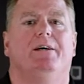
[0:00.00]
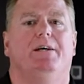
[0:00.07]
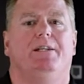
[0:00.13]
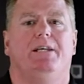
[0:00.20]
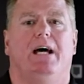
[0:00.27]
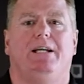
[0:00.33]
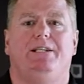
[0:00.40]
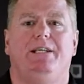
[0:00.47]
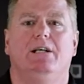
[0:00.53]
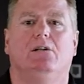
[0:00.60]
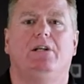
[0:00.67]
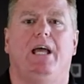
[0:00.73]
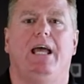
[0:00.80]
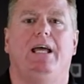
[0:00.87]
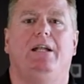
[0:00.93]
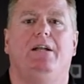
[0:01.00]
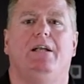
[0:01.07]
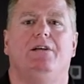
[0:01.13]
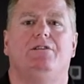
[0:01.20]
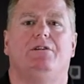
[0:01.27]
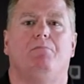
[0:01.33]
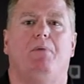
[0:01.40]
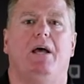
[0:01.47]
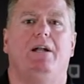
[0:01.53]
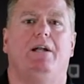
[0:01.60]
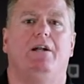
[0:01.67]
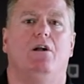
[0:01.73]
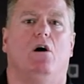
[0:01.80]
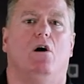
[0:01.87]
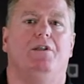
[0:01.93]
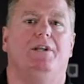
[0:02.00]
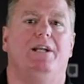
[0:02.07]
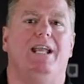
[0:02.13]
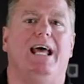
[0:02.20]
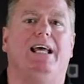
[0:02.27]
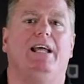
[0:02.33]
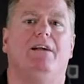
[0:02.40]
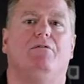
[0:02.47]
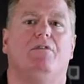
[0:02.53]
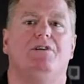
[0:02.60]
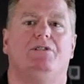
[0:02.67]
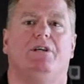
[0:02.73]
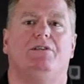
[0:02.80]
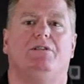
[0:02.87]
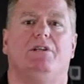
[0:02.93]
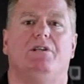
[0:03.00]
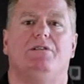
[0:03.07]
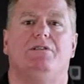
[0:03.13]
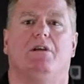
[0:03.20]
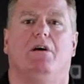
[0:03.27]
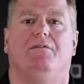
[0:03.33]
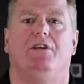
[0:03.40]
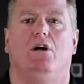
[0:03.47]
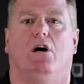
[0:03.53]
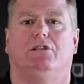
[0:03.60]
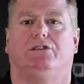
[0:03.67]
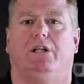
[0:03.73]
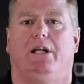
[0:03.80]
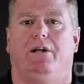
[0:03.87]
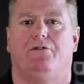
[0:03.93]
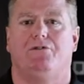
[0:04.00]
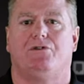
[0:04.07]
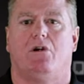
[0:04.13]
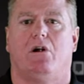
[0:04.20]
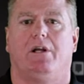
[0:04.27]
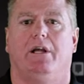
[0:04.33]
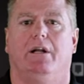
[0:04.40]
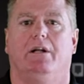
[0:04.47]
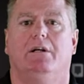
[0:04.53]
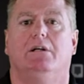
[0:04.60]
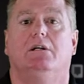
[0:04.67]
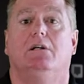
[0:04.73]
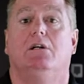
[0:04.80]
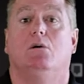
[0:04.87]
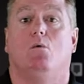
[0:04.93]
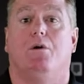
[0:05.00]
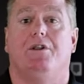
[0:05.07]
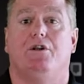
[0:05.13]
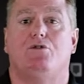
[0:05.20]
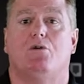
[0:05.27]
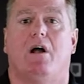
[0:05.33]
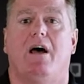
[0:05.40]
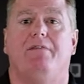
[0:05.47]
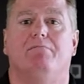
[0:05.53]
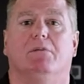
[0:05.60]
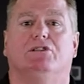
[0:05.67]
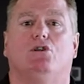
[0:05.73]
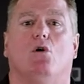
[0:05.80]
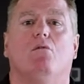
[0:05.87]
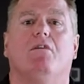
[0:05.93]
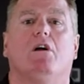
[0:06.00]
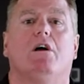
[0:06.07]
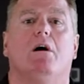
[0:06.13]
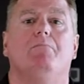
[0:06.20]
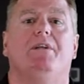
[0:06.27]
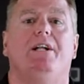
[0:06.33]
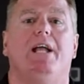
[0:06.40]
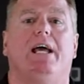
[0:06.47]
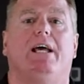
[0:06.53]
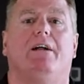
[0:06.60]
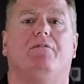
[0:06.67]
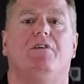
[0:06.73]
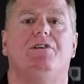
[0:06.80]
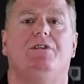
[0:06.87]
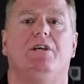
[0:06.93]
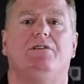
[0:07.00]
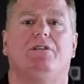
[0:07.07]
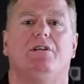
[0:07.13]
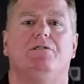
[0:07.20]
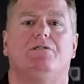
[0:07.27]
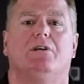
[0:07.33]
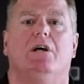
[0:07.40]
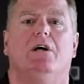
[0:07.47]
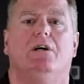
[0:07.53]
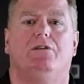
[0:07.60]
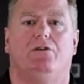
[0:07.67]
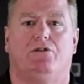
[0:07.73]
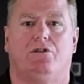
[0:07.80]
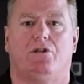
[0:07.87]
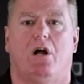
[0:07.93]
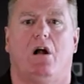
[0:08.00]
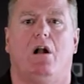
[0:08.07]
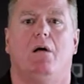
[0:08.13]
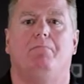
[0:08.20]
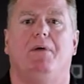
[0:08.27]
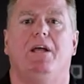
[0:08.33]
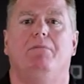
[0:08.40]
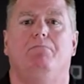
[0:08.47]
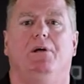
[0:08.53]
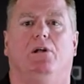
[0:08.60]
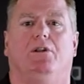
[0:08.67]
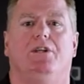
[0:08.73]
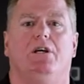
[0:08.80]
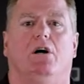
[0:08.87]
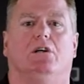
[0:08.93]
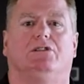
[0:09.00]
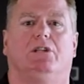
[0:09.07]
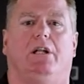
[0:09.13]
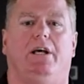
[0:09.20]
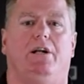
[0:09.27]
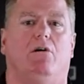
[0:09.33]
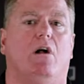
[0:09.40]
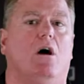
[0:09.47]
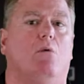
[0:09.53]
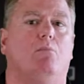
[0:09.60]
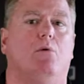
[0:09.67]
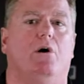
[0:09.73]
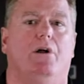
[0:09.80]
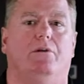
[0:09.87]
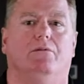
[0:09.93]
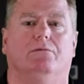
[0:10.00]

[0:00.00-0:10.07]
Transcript: The ideal gain is dependent on the negative resistance of the oscillator circuit, where the drive must overcome the negative resistance to start up and build the oscillator output.